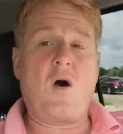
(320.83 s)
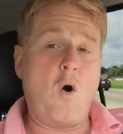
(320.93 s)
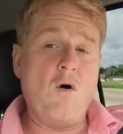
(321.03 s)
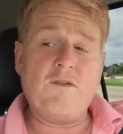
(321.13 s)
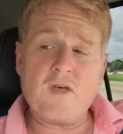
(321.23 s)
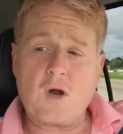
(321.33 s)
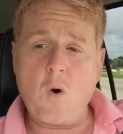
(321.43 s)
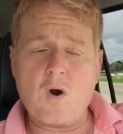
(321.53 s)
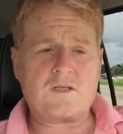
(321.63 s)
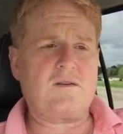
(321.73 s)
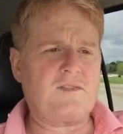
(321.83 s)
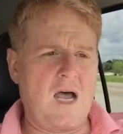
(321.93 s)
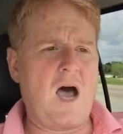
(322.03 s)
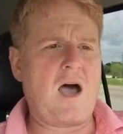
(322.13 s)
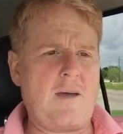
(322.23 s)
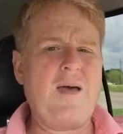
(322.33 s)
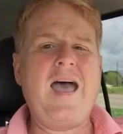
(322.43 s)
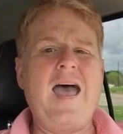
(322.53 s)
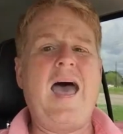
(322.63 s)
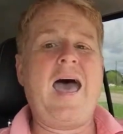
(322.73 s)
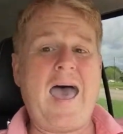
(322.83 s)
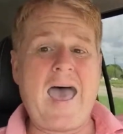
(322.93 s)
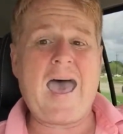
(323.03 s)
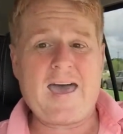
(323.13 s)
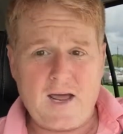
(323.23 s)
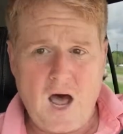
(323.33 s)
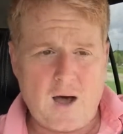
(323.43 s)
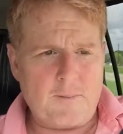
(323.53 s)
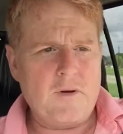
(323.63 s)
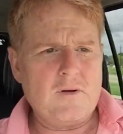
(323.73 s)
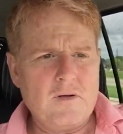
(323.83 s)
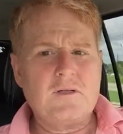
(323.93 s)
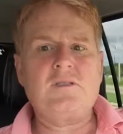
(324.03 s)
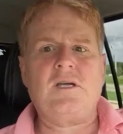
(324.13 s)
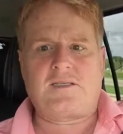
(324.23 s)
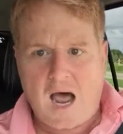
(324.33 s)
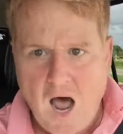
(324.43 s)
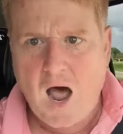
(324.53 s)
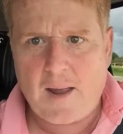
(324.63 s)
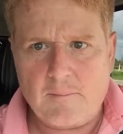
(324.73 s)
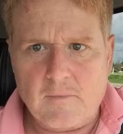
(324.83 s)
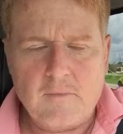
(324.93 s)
over the course of time add up to time.